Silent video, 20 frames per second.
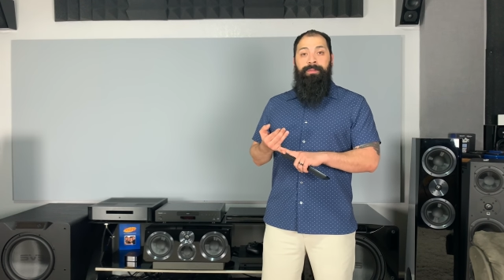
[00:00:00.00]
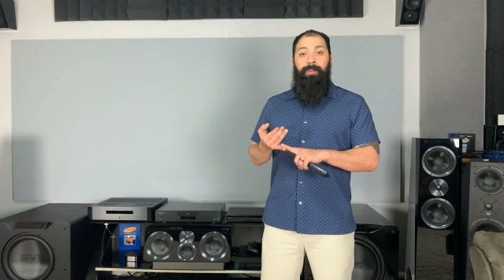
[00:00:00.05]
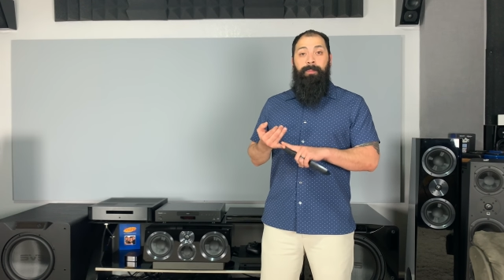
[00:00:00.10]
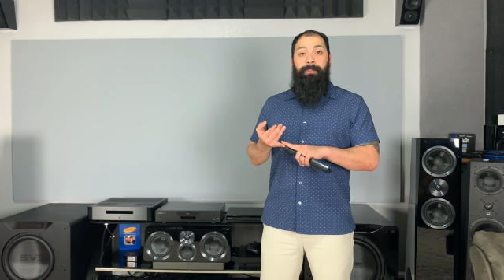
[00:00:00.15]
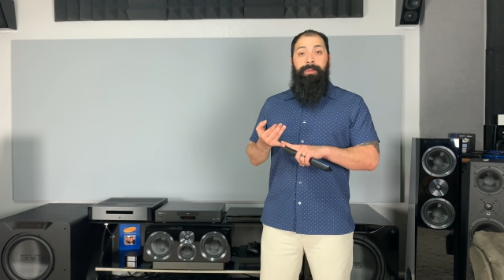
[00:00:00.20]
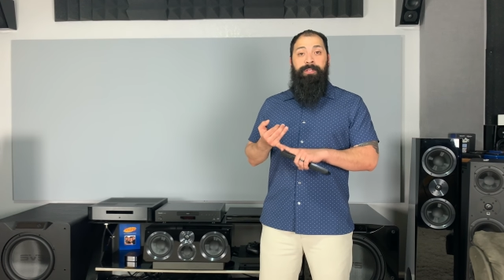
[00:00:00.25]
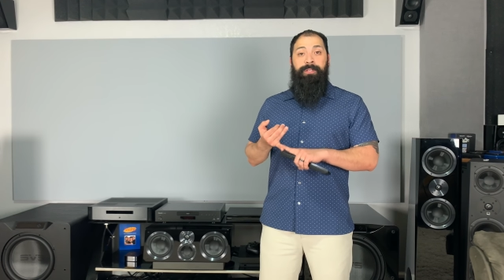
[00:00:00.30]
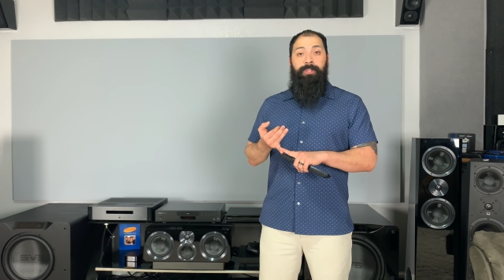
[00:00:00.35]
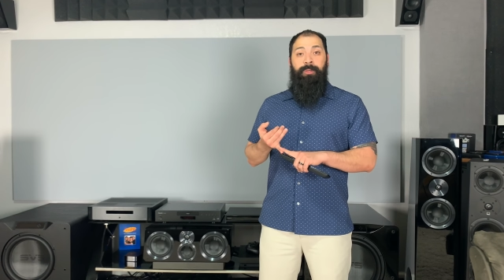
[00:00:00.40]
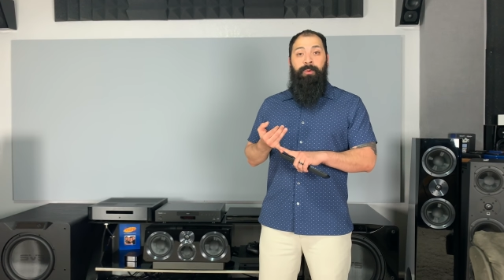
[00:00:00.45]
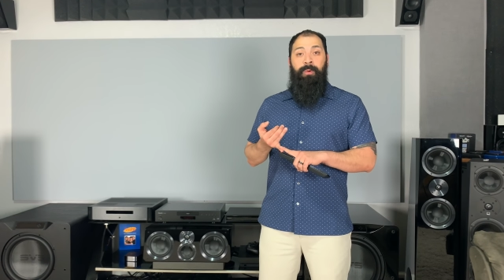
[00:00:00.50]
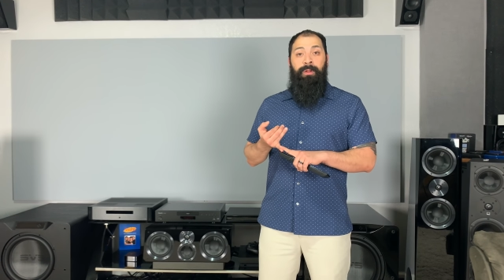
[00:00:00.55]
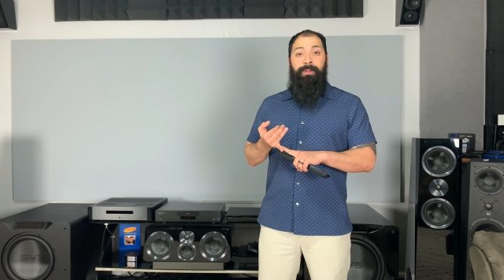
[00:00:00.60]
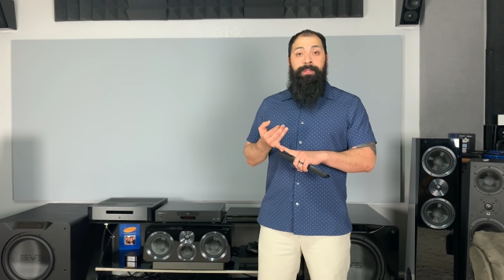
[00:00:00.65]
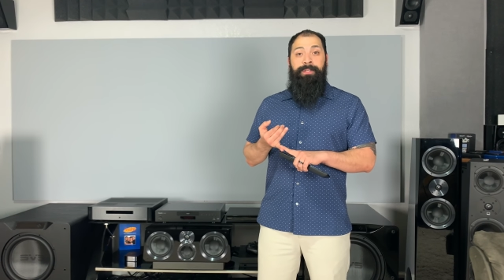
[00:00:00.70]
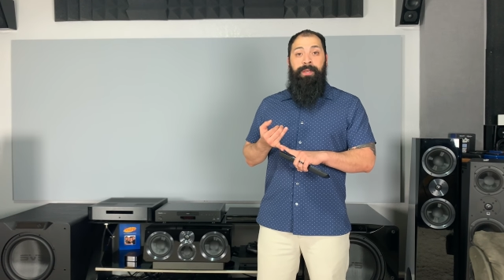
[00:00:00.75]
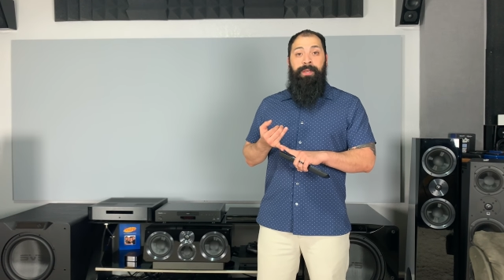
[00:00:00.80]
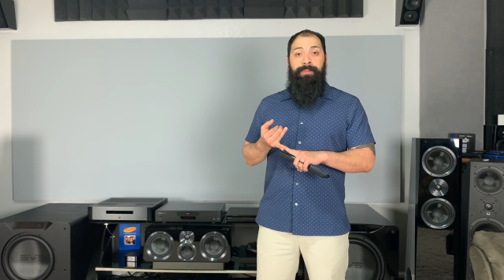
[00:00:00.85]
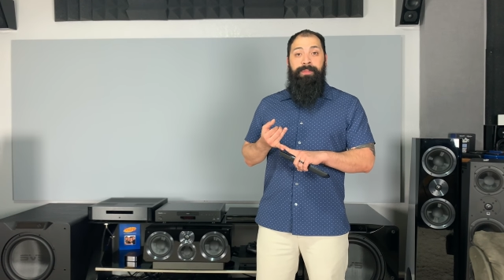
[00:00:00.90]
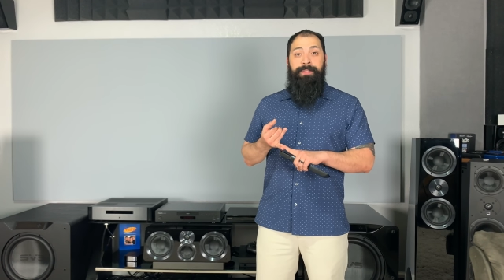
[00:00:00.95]
the picture
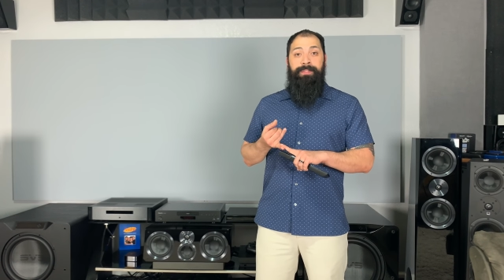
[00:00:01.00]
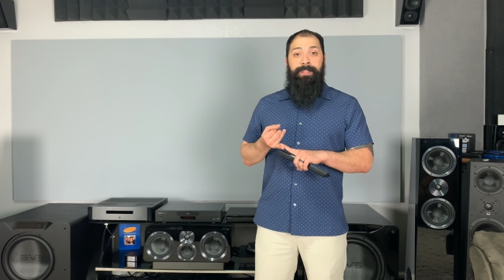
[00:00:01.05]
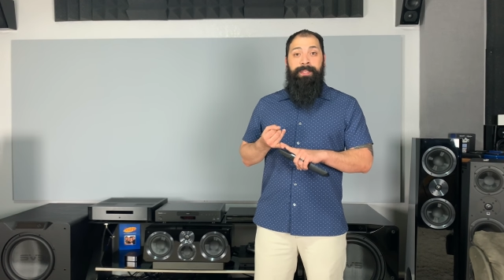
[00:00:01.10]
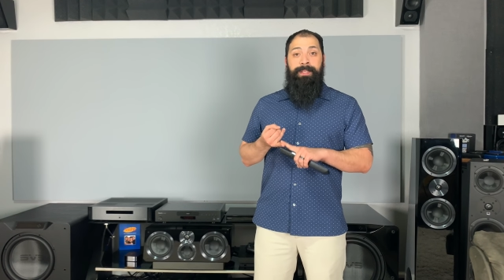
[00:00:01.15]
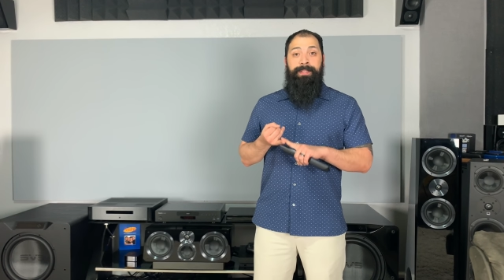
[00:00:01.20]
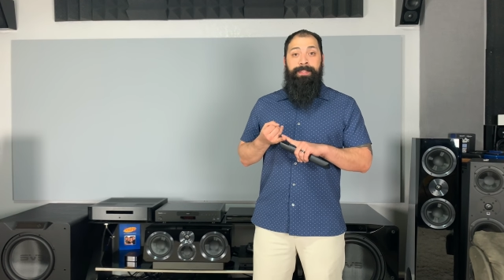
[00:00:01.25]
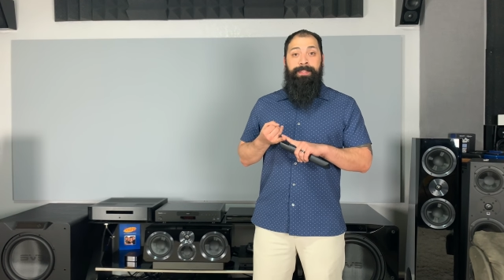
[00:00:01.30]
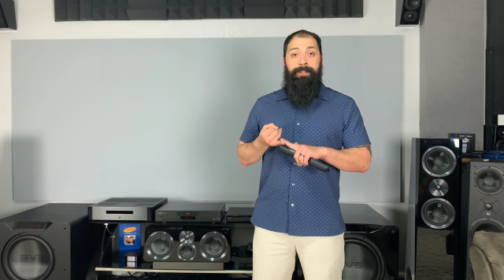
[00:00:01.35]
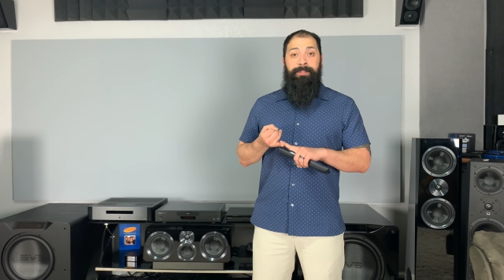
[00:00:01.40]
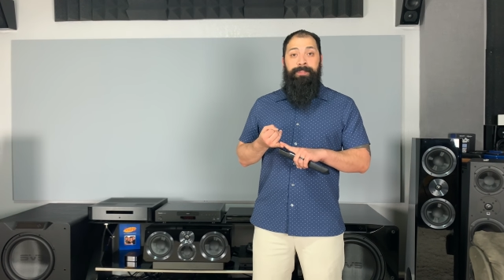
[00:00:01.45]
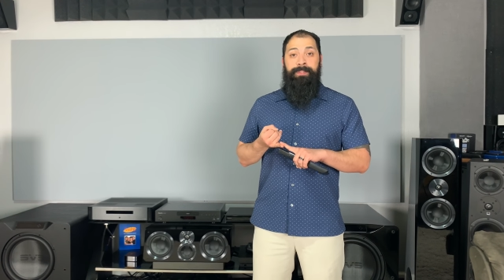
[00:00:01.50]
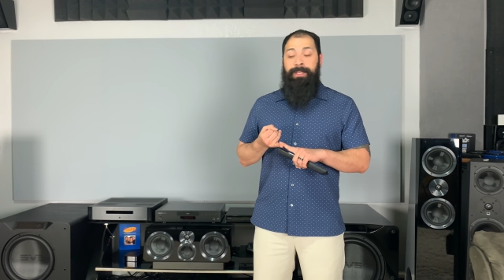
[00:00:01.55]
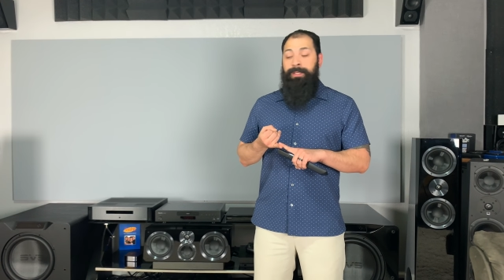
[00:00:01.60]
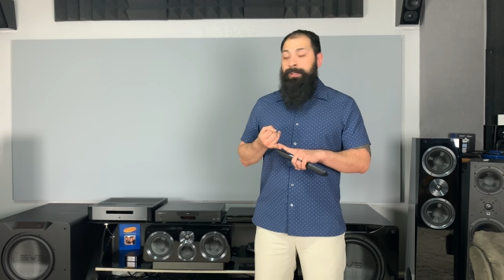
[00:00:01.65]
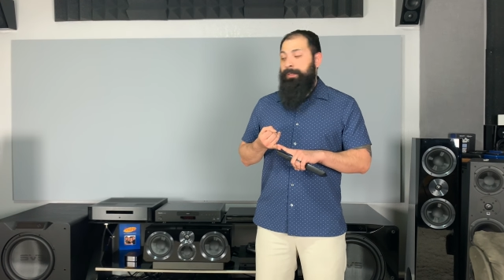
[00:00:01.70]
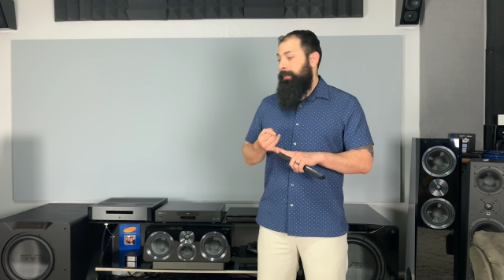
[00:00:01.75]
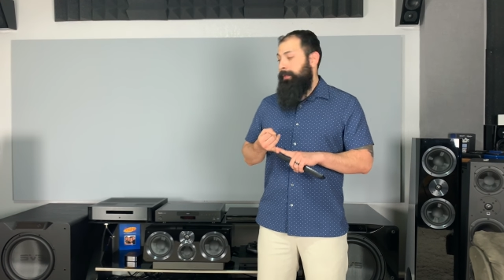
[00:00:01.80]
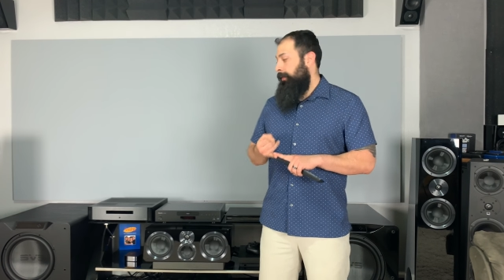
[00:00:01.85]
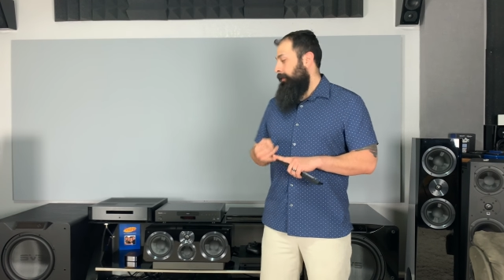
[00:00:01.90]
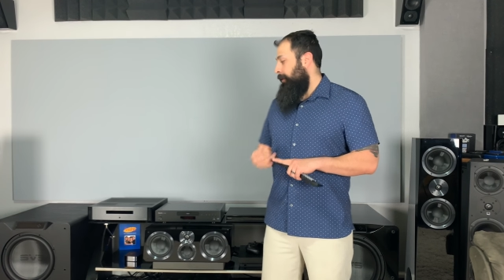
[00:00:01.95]
quality on this thing is
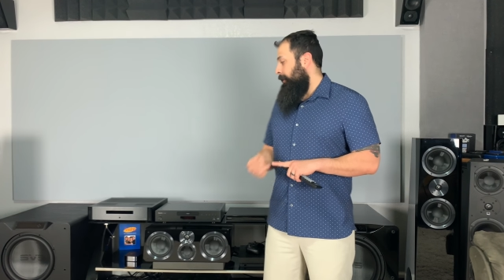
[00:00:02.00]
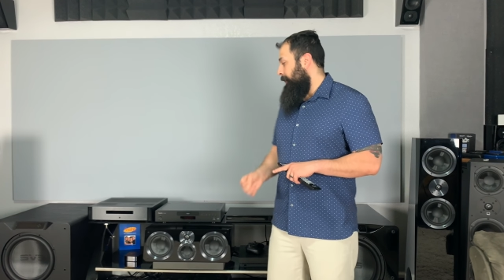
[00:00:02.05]
outstanding.